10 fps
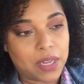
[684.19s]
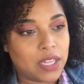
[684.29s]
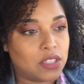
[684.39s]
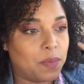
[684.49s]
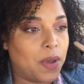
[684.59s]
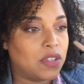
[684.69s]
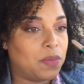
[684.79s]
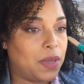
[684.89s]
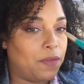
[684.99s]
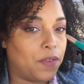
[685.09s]
but it's supposed
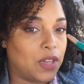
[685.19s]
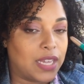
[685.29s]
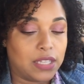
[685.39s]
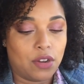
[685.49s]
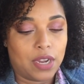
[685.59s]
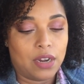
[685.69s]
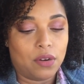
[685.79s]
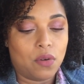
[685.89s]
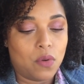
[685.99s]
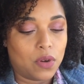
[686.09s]
to be for like your
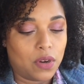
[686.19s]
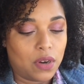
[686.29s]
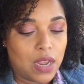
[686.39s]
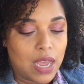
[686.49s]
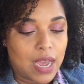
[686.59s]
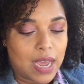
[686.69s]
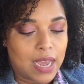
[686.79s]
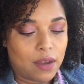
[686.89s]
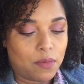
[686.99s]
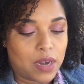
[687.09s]
inner corner.
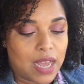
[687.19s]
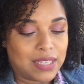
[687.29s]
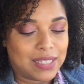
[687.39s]
And when I